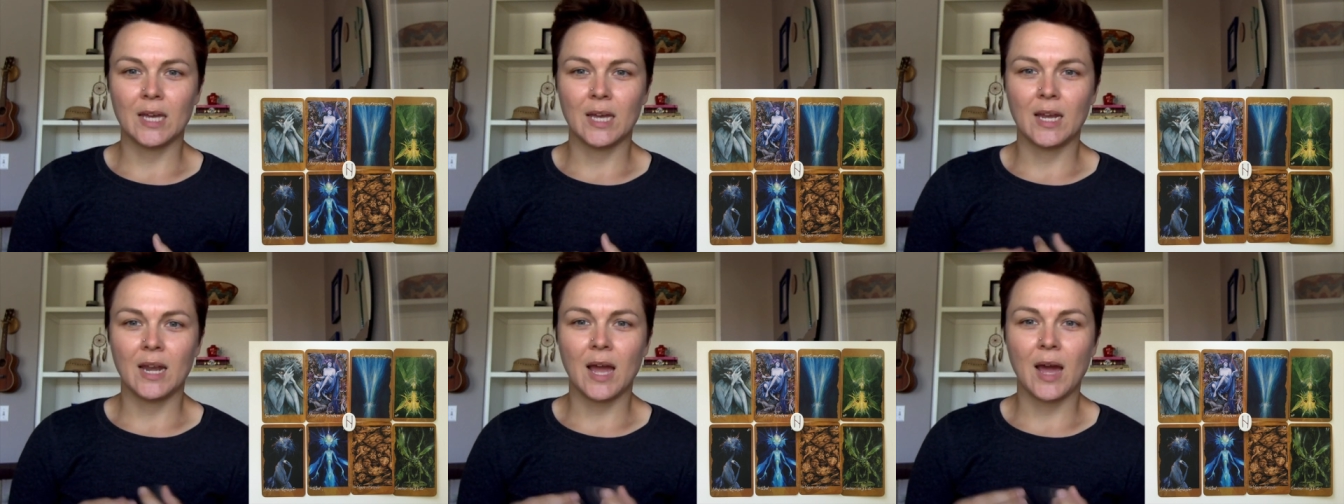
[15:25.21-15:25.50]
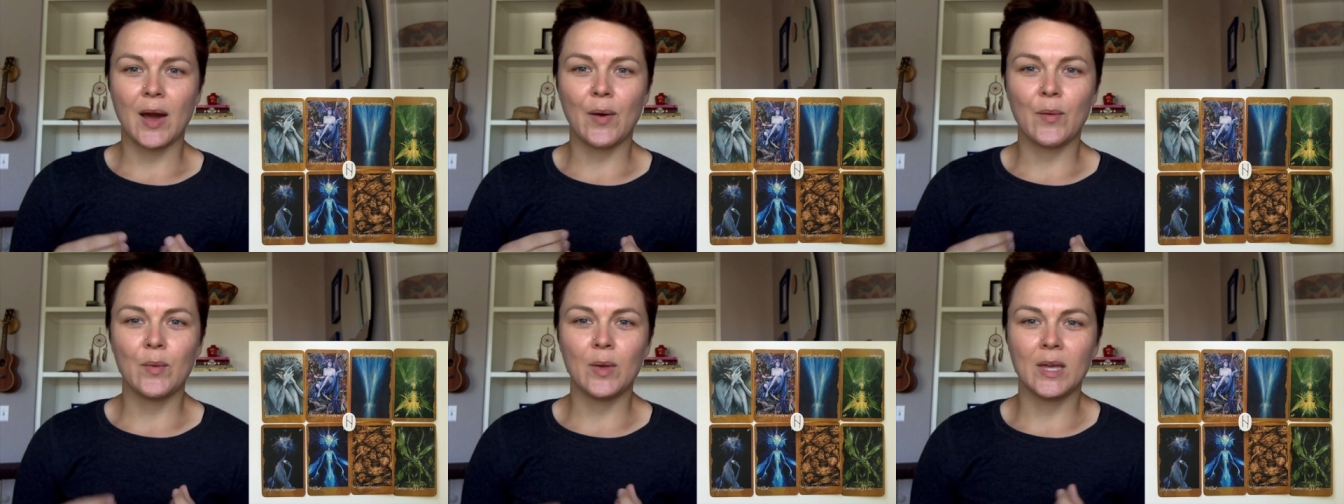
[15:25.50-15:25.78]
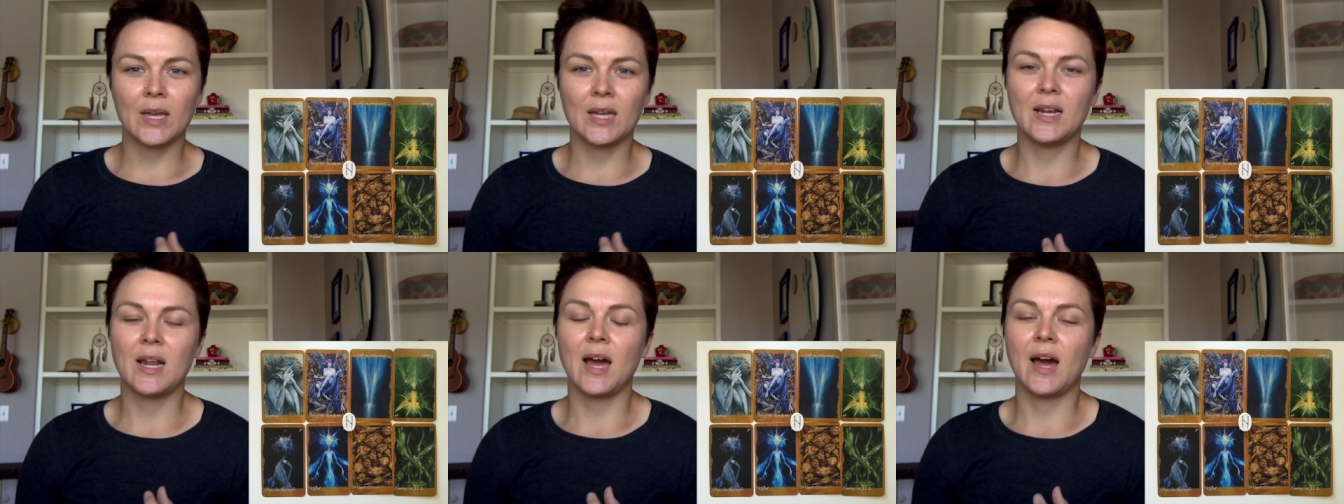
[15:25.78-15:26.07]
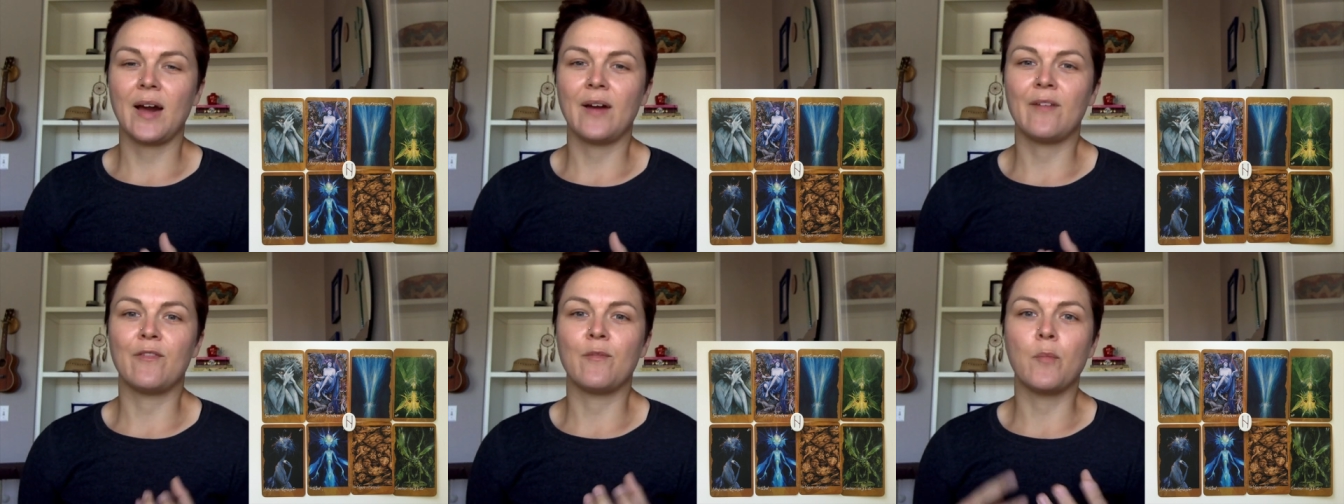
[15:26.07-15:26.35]
and how we can
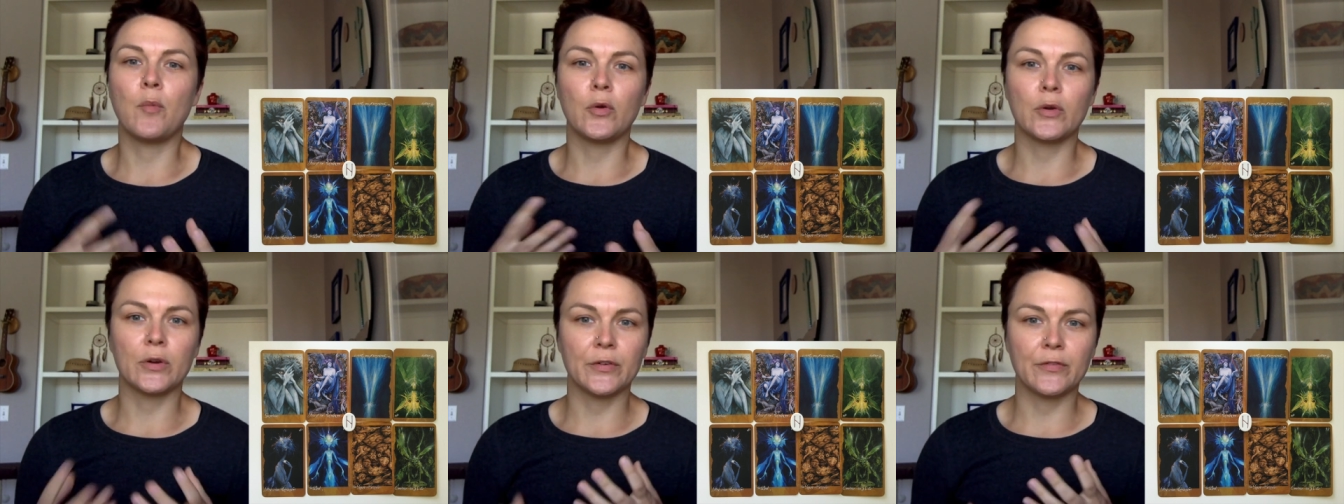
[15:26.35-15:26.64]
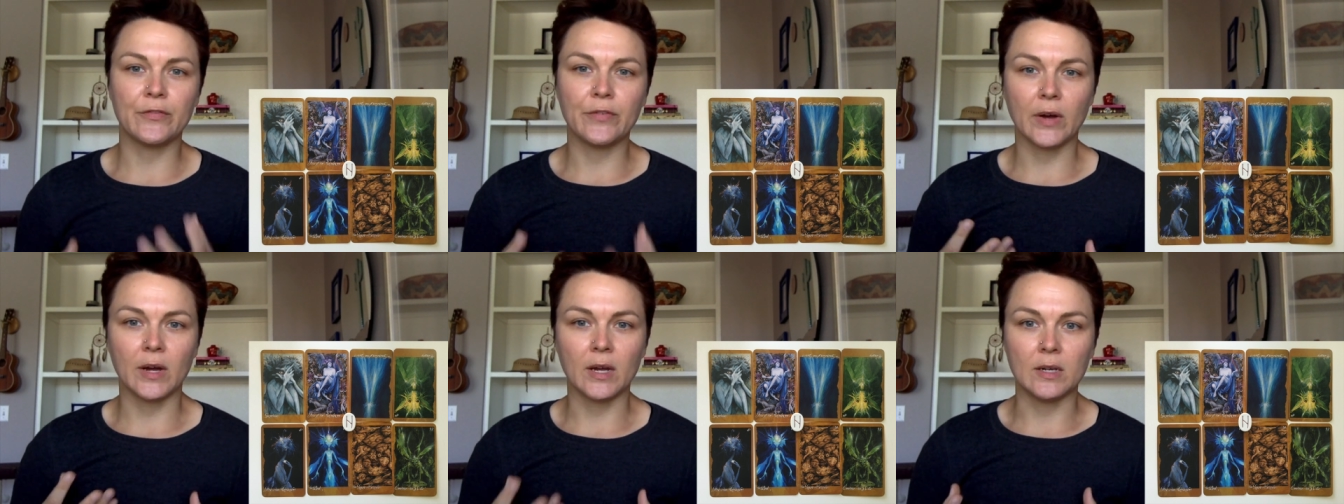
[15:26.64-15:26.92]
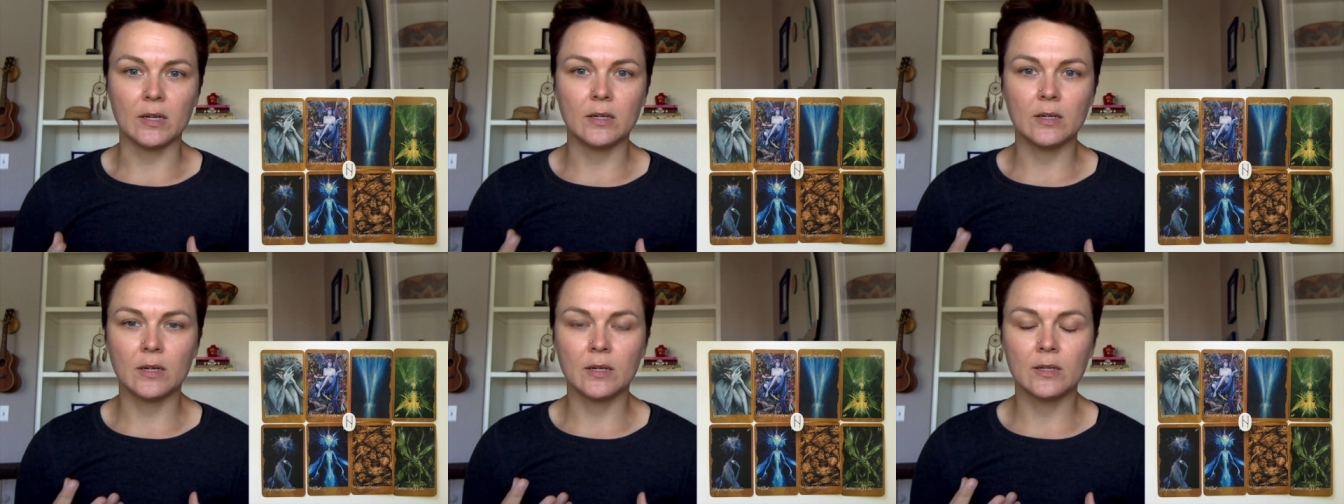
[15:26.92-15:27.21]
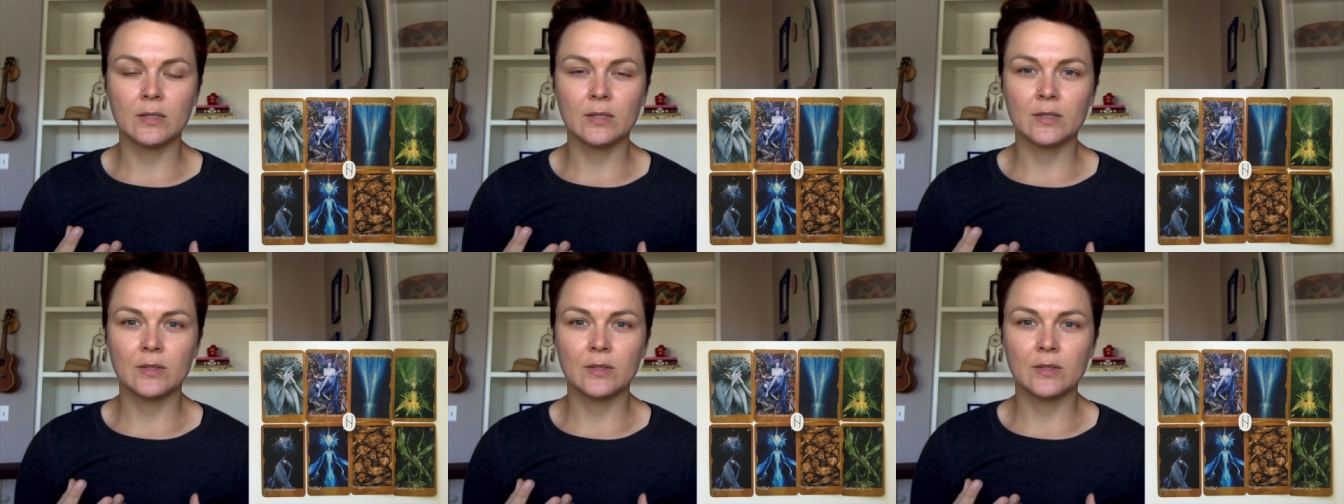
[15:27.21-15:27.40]
have more fun